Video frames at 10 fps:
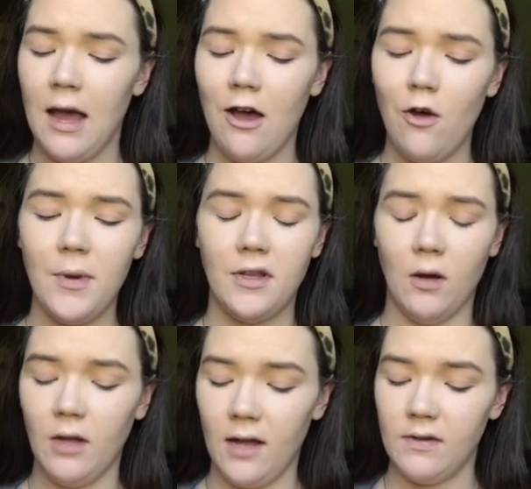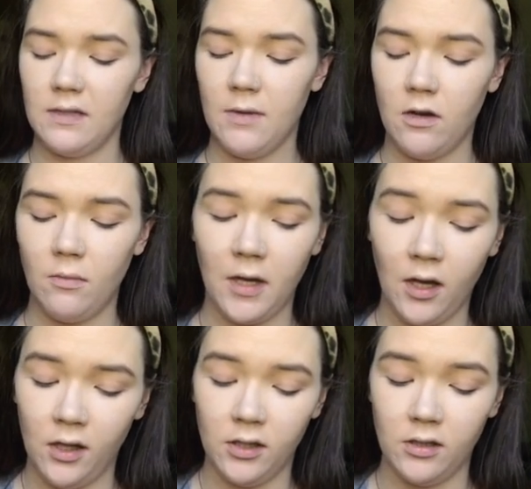I hope it don't have a smell,
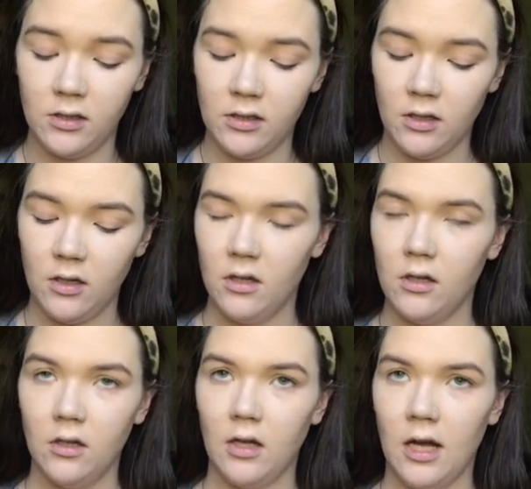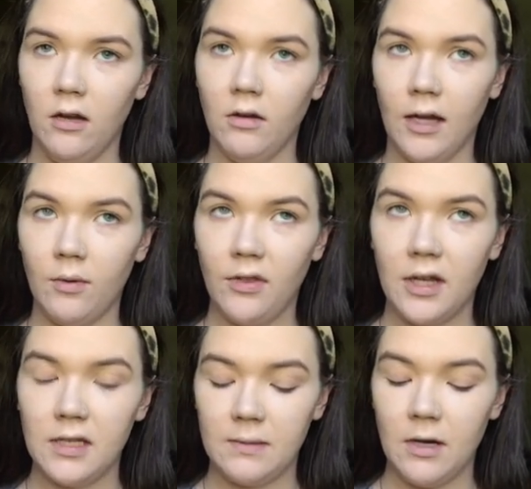because I don't like when
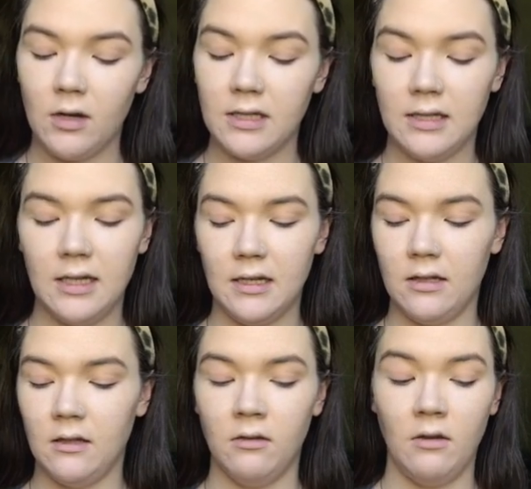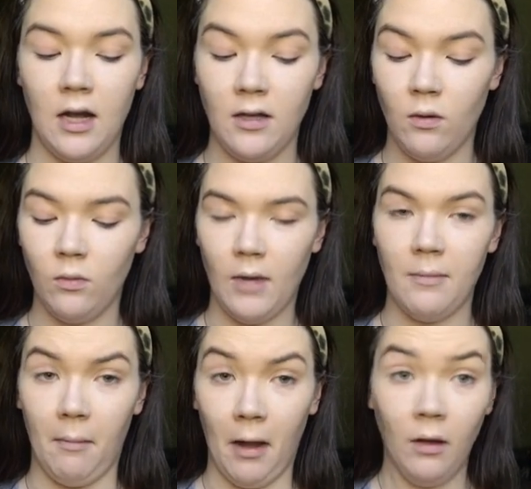things smell, because then I don't
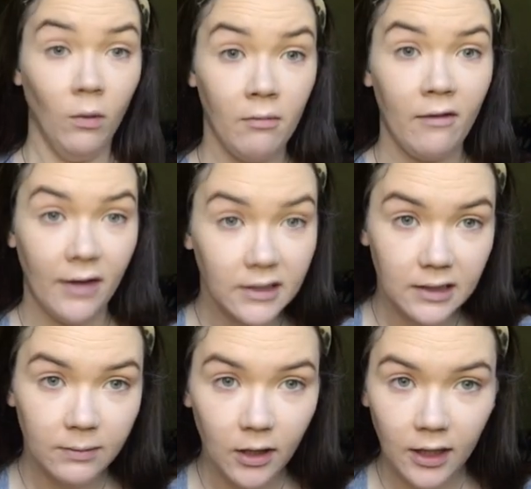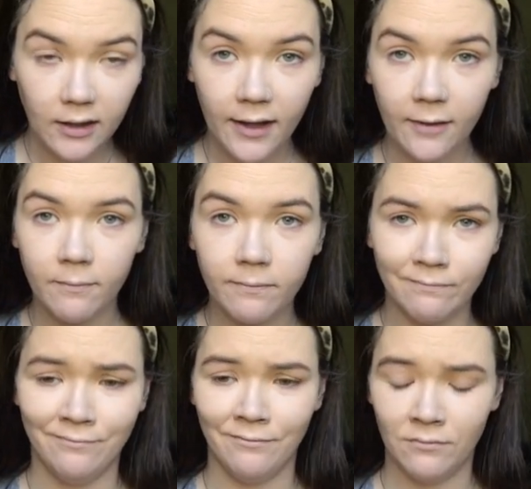want my face to smell like that.
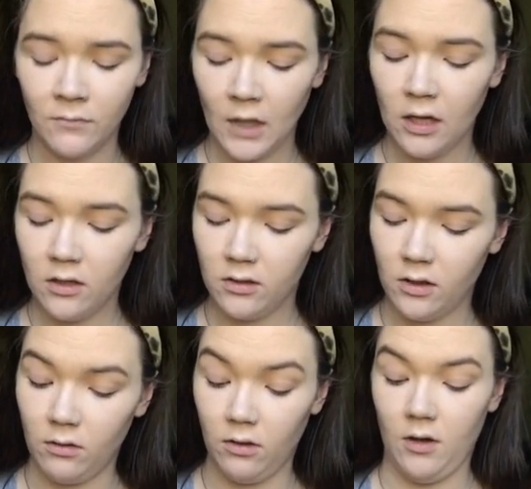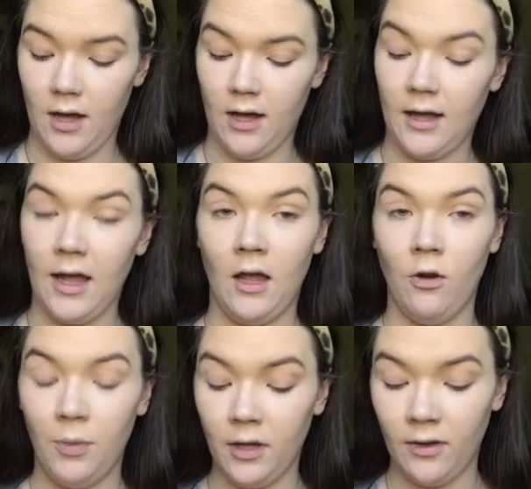So okay, I can't
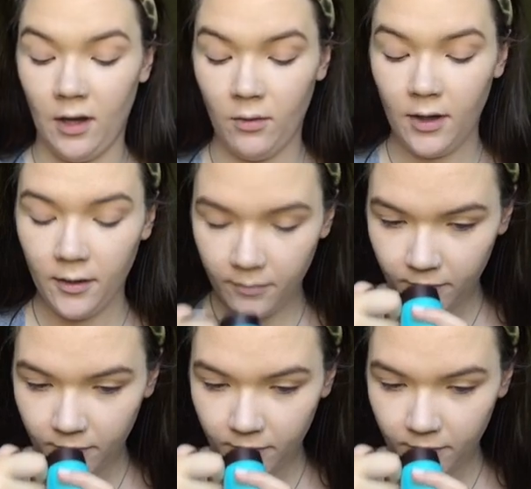open it that way.